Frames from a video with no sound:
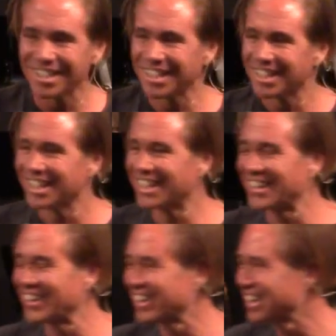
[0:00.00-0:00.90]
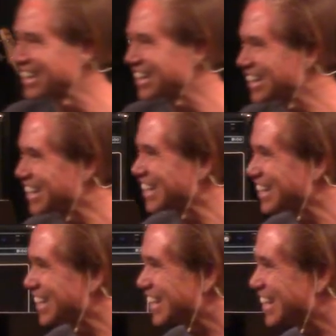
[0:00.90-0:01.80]

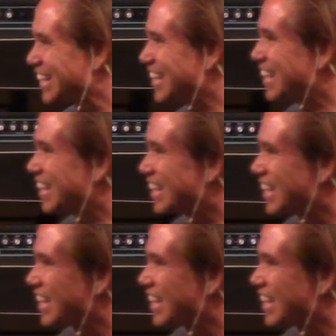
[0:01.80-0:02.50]
(silence)